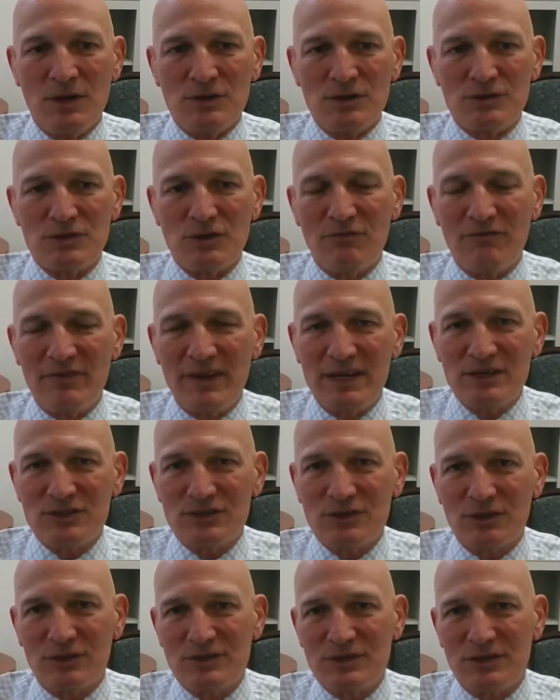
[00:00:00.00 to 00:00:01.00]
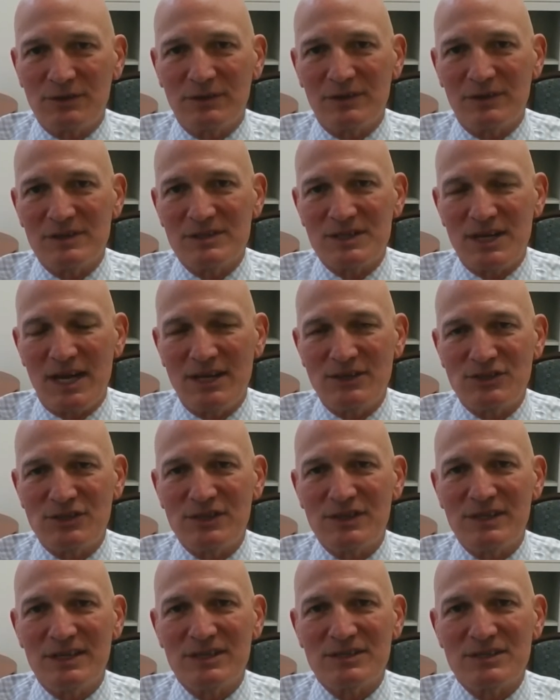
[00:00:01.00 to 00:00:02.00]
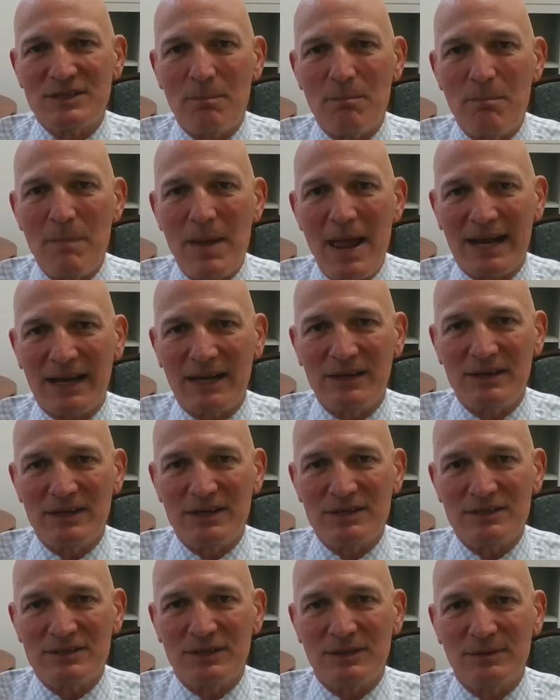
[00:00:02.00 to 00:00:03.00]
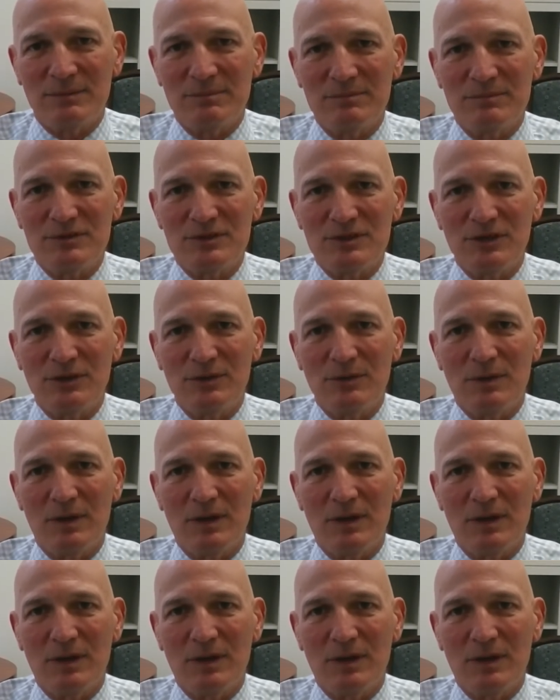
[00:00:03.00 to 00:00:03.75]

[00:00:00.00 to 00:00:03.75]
So venous arterialization is a mechanism to